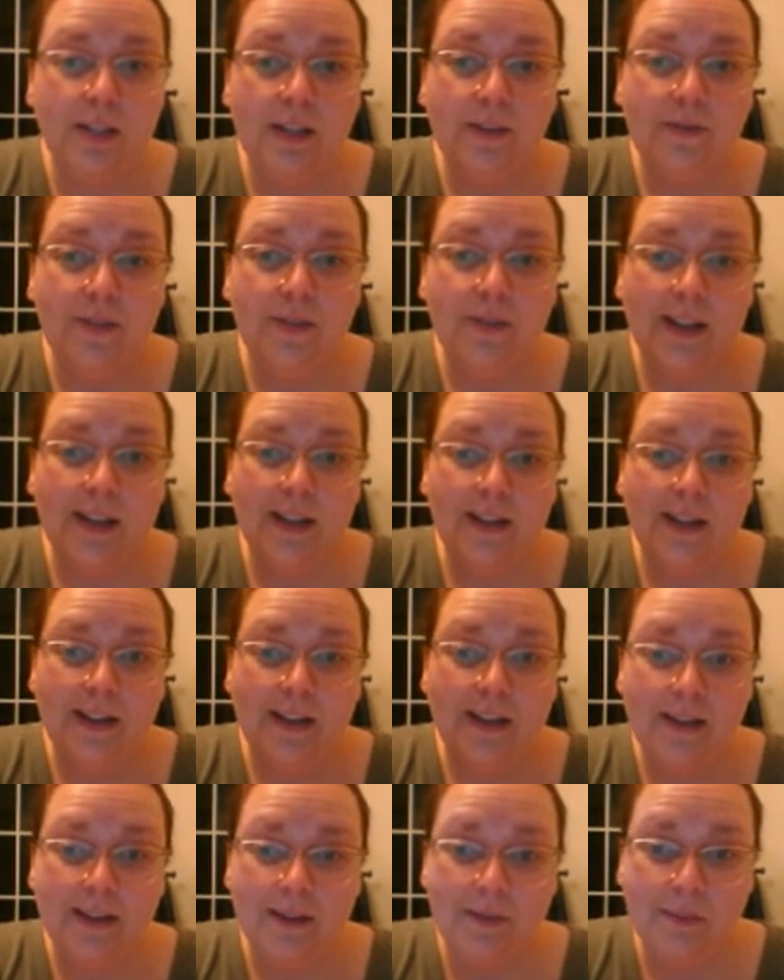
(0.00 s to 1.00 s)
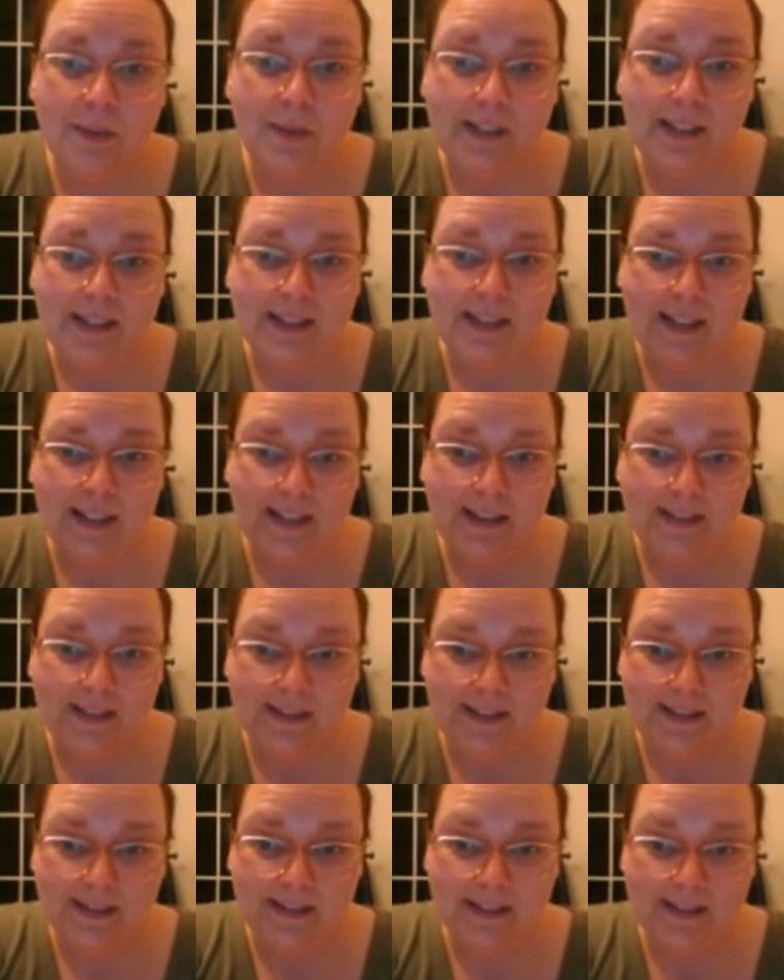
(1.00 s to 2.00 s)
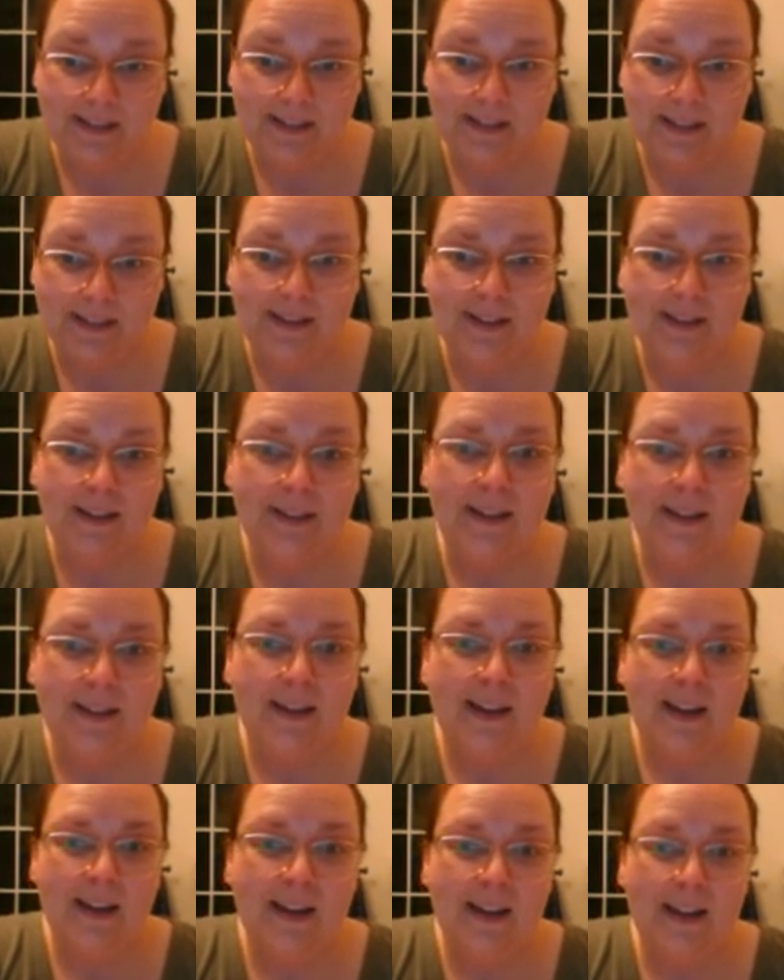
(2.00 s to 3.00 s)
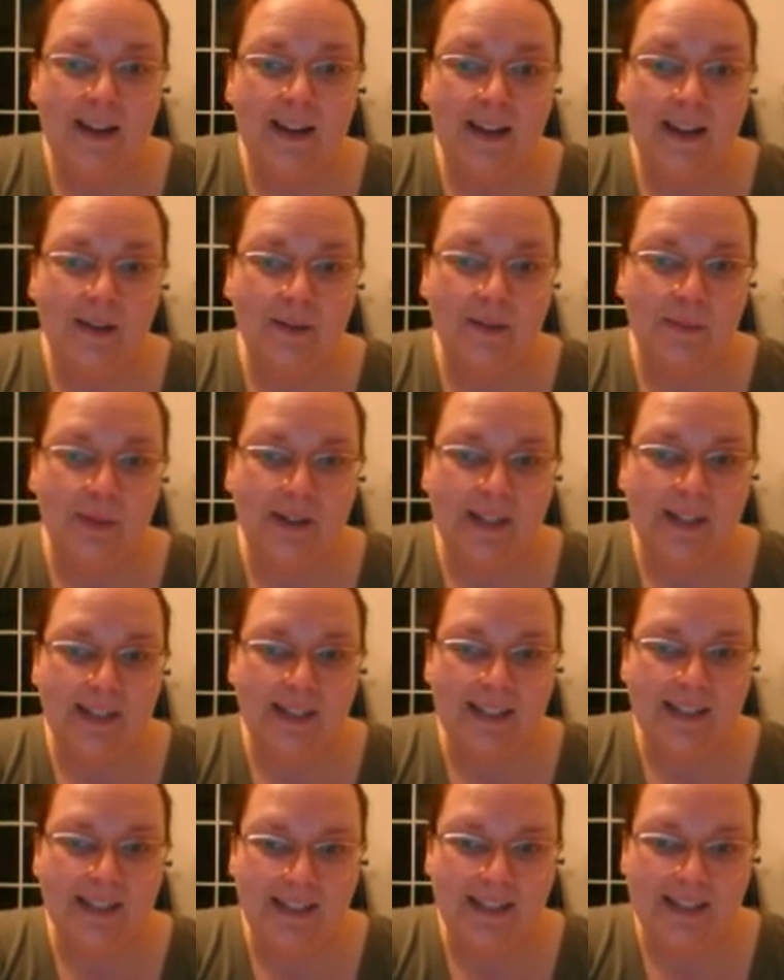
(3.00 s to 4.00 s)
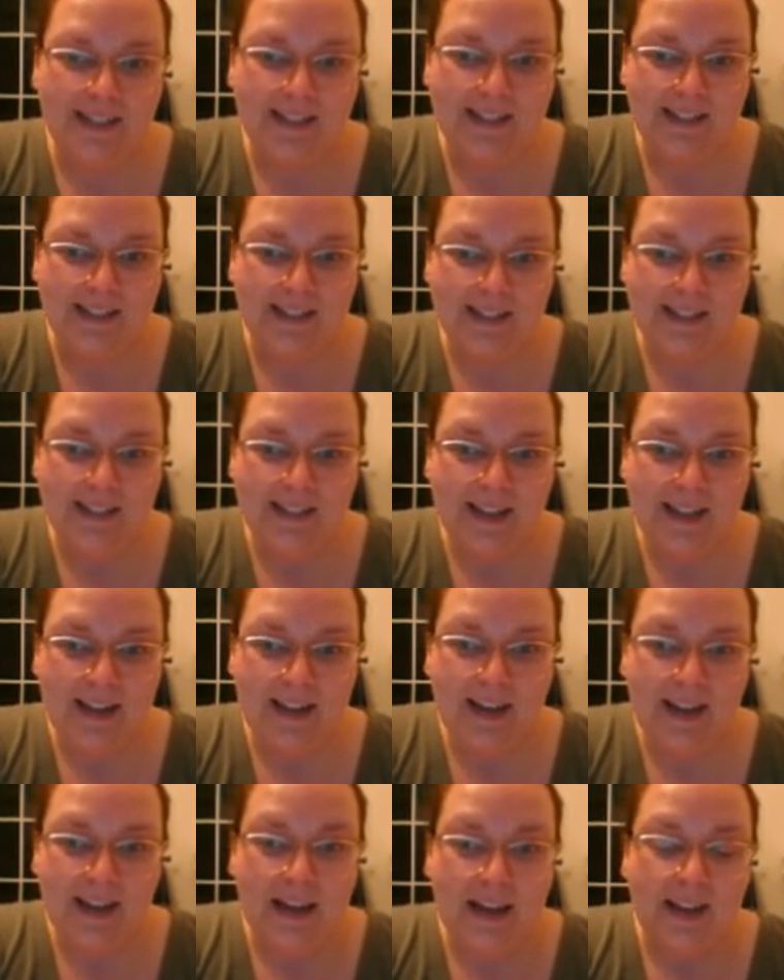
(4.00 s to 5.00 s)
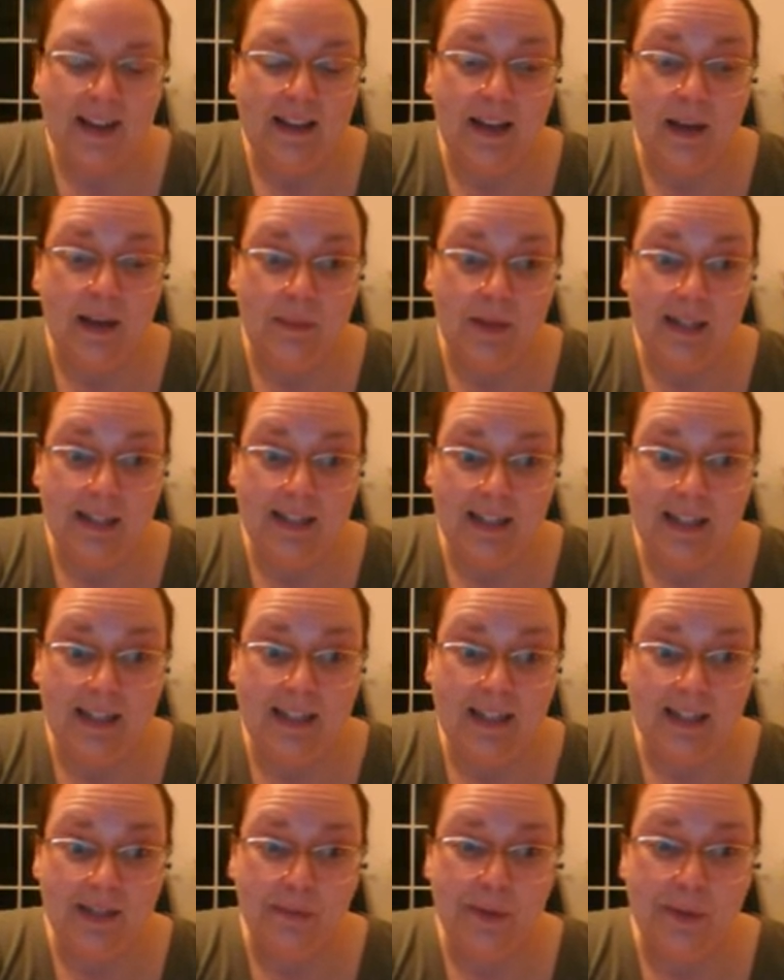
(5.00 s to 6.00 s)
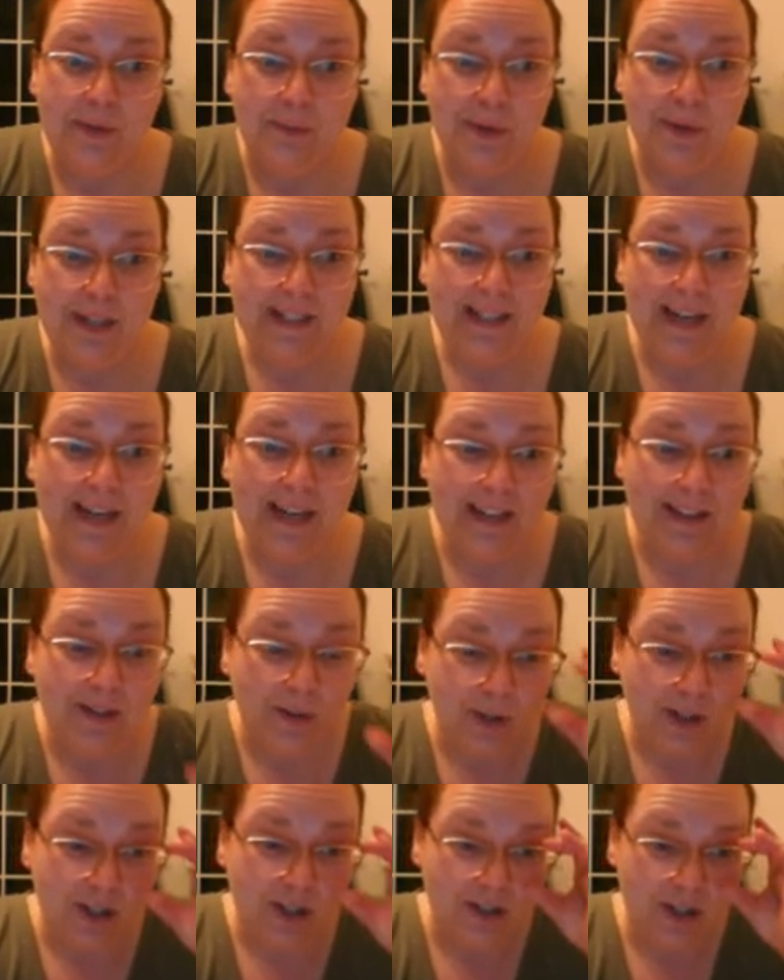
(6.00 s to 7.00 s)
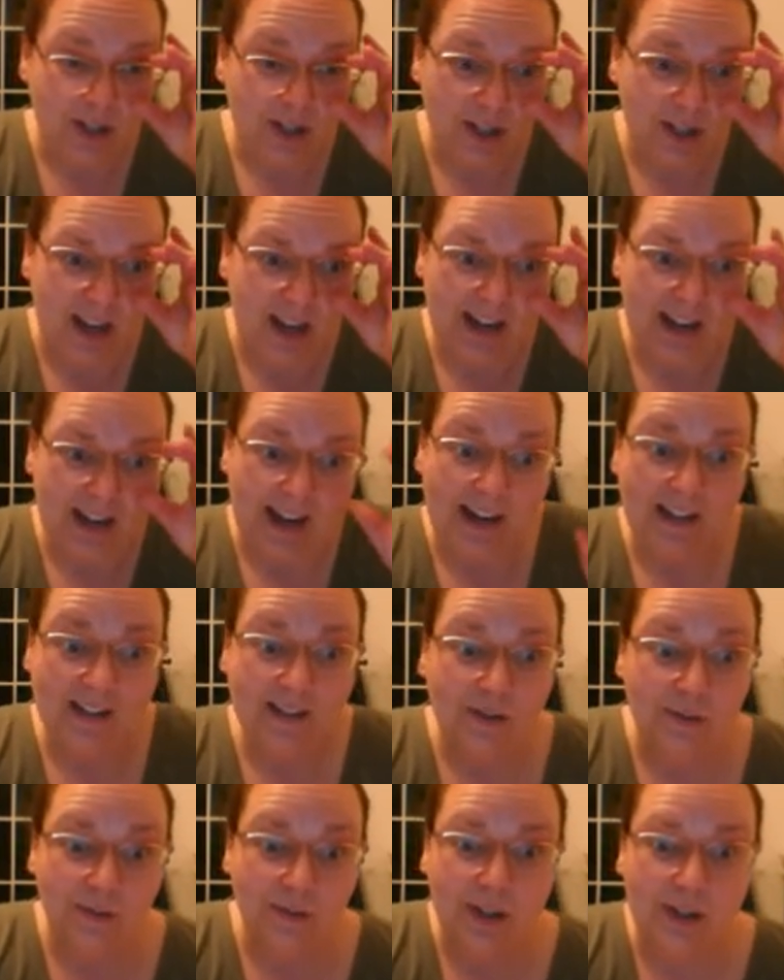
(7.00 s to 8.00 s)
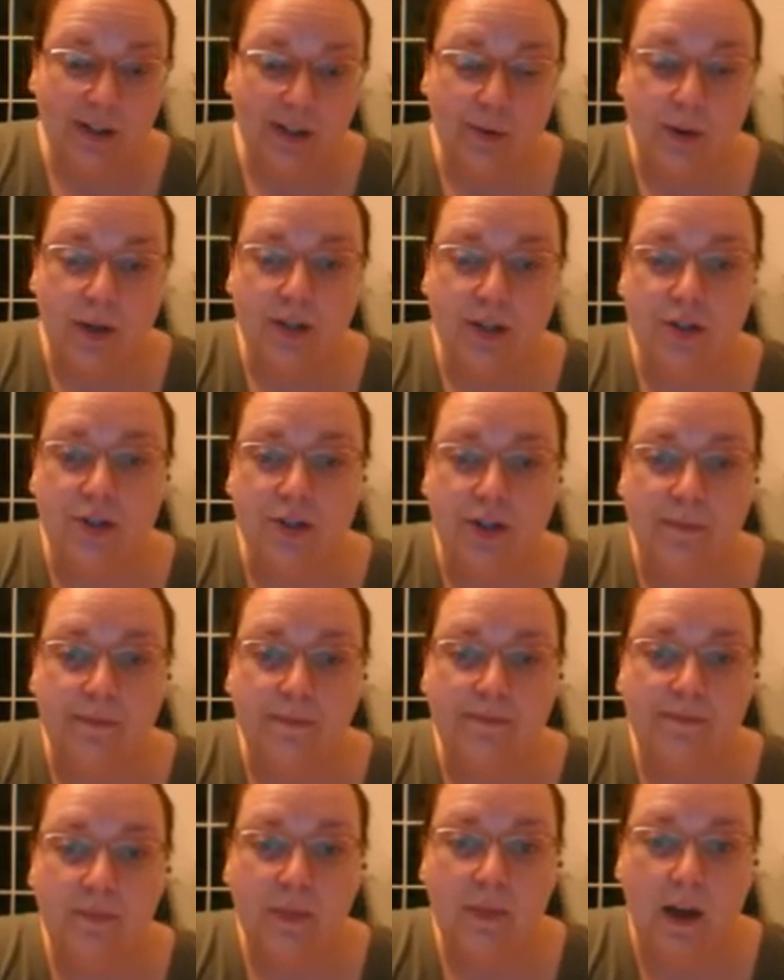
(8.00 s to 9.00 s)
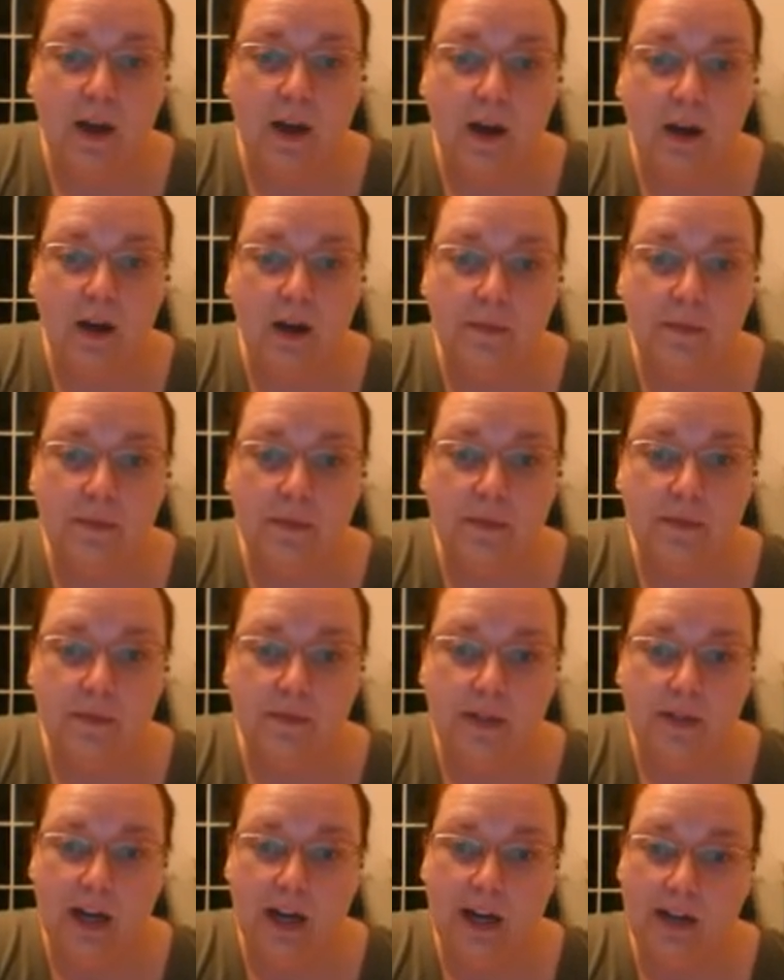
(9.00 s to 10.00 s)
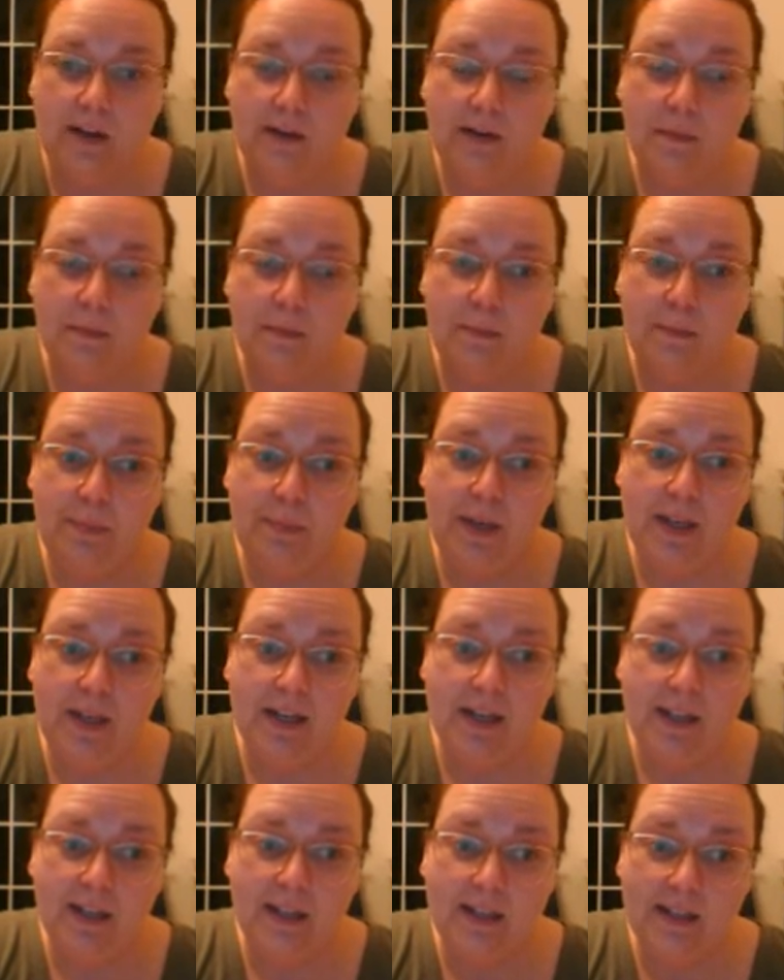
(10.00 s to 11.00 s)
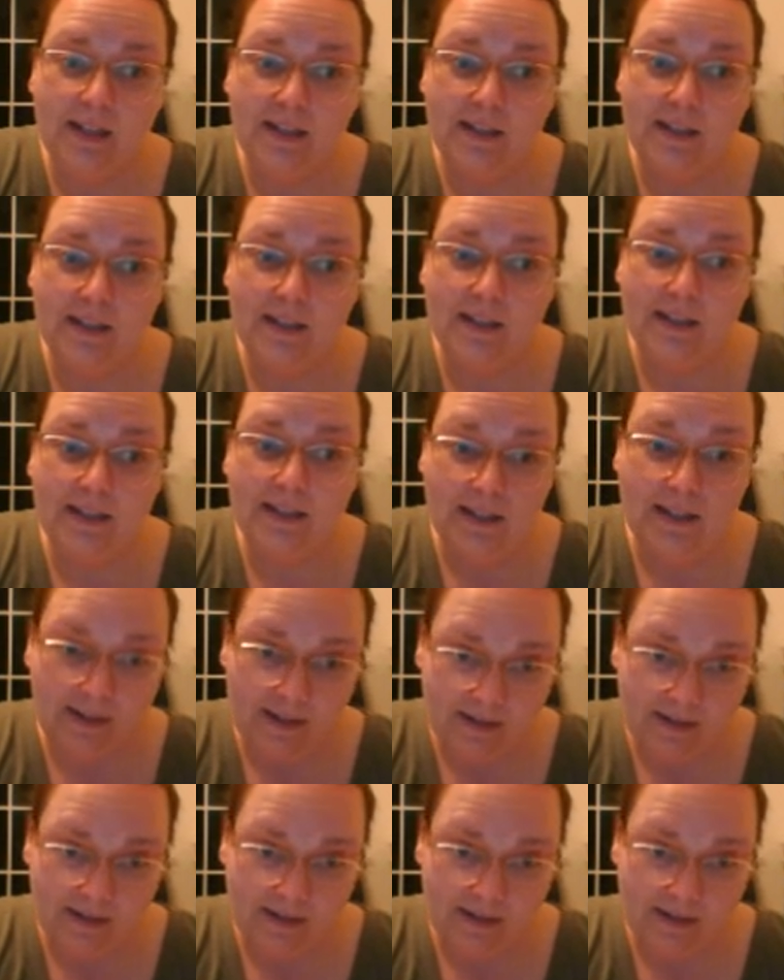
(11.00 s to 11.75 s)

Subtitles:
I've said complete sentence, complete sentence. That means it needs to be restating the question and answering the question. Not because,